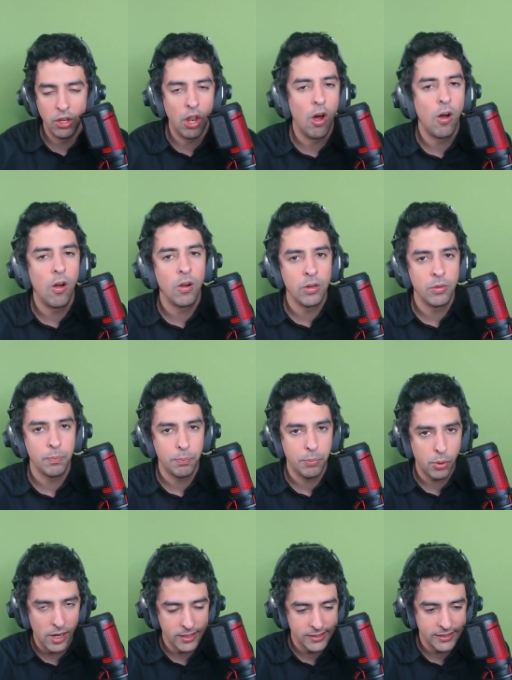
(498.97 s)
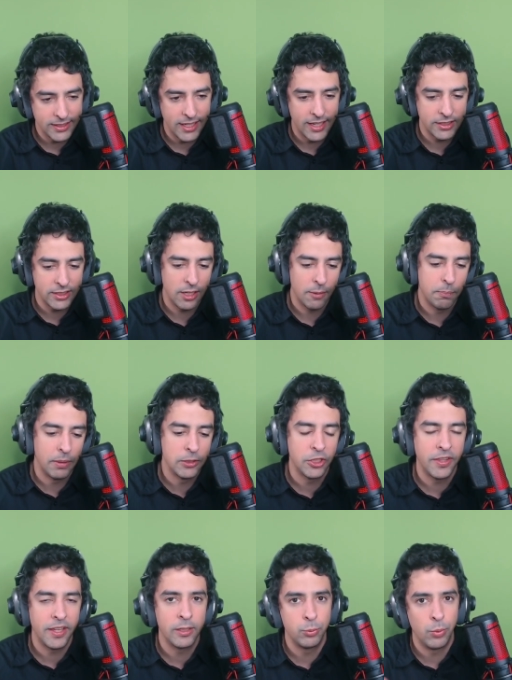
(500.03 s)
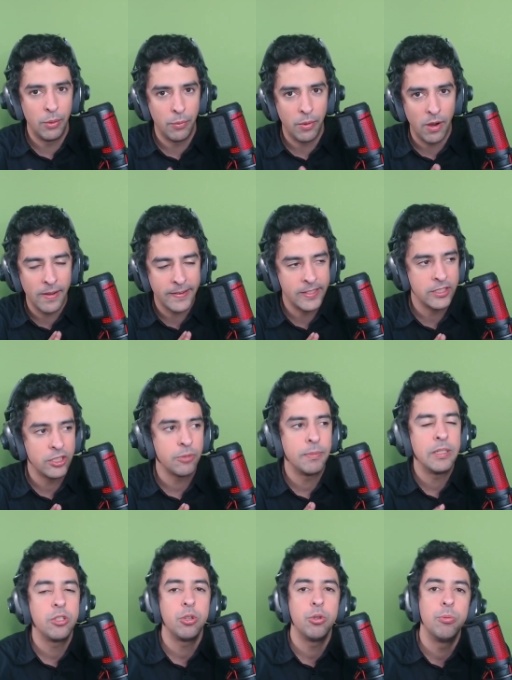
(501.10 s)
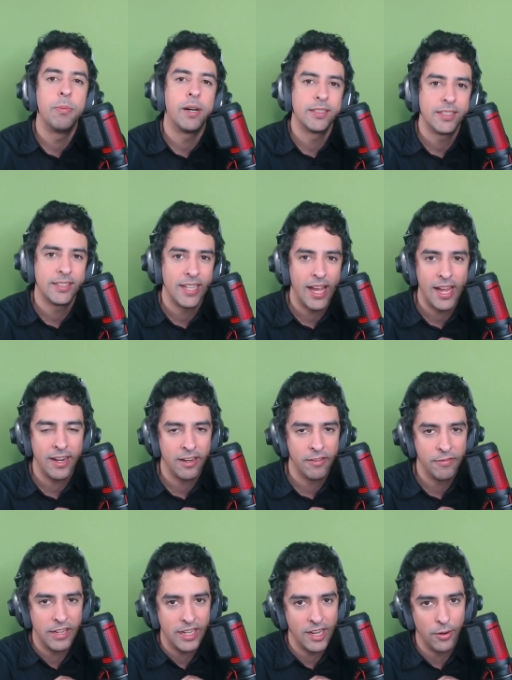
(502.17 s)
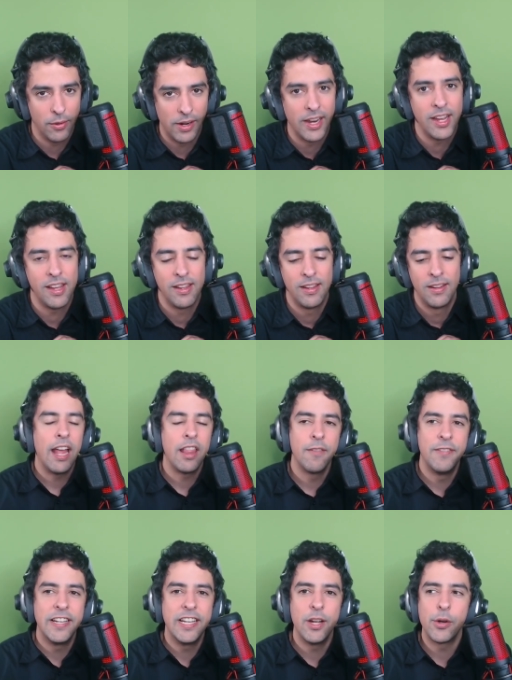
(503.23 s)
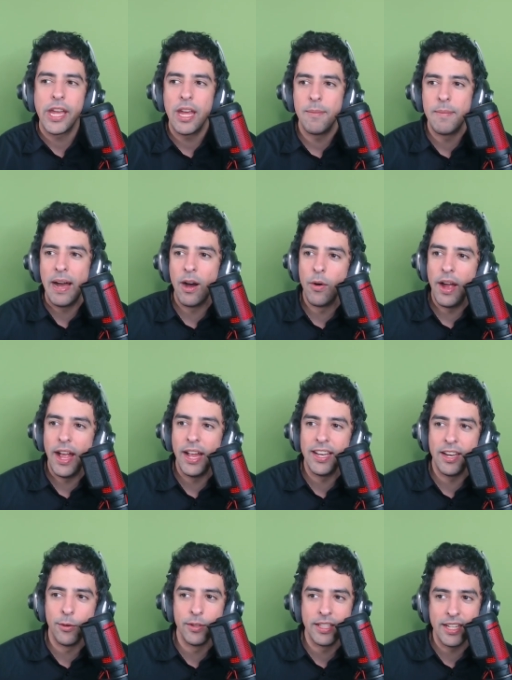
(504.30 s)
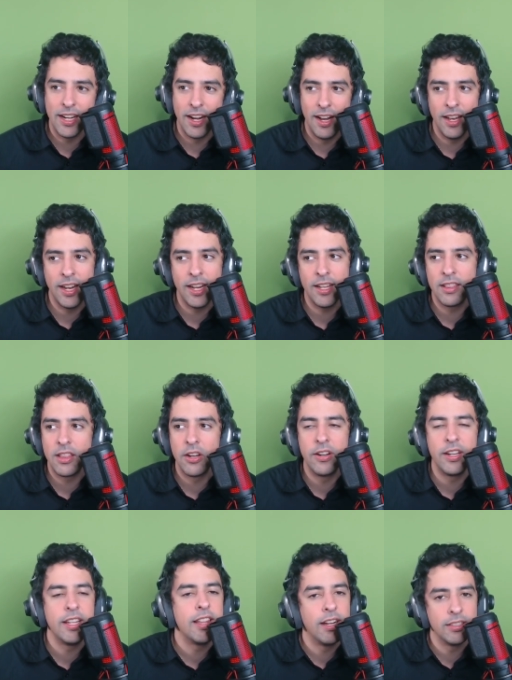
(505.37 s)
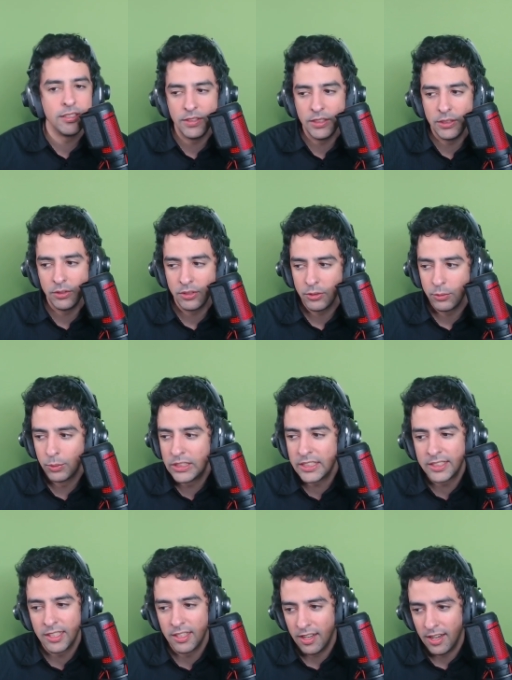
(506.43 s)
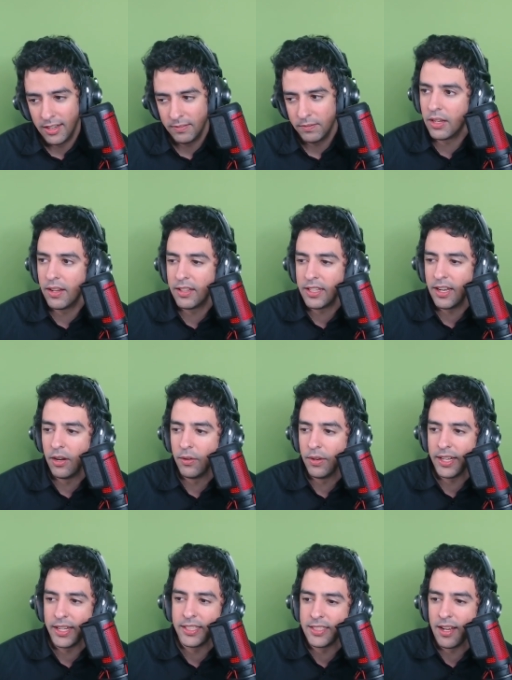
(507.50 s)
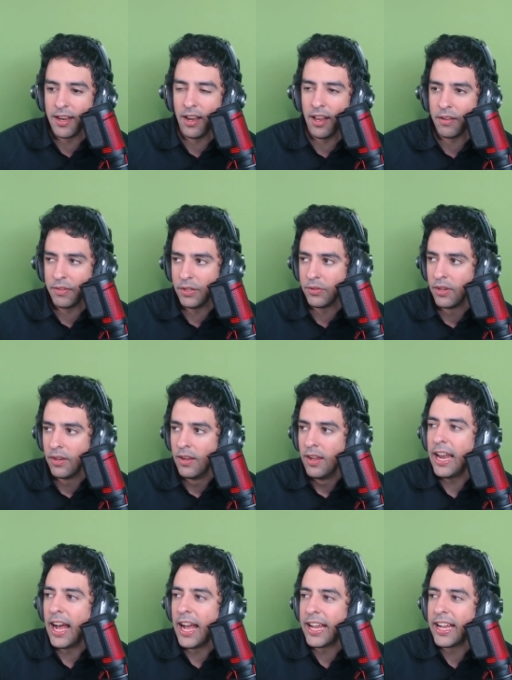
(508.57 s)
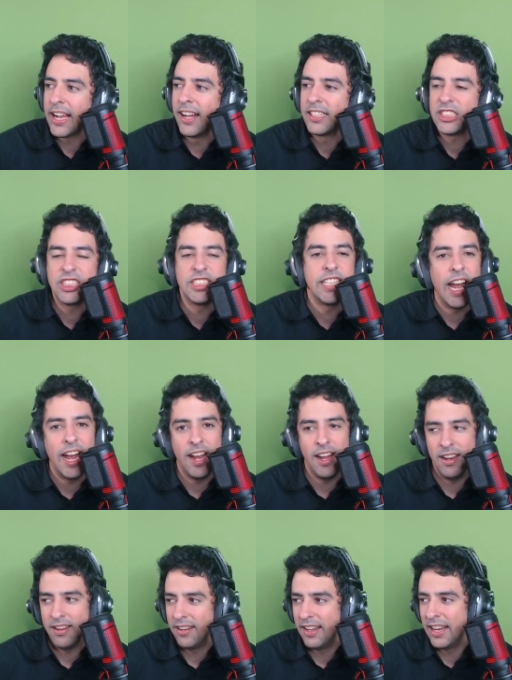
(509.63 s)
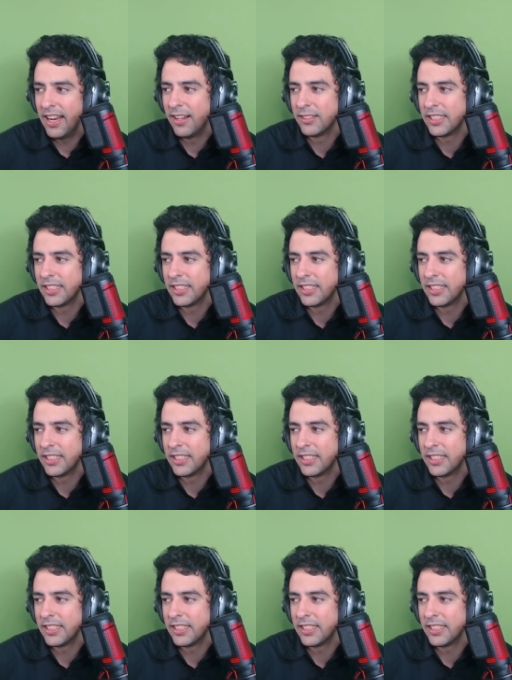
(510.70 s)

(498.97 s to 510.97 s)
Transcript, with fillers: long process, and a bunch of things went wrong. And it took me two months to edit a video, right? And the video came out and it only got like thirty thousand views, which isn't a lot. You know, like it's not a lot of views. And I got sad. And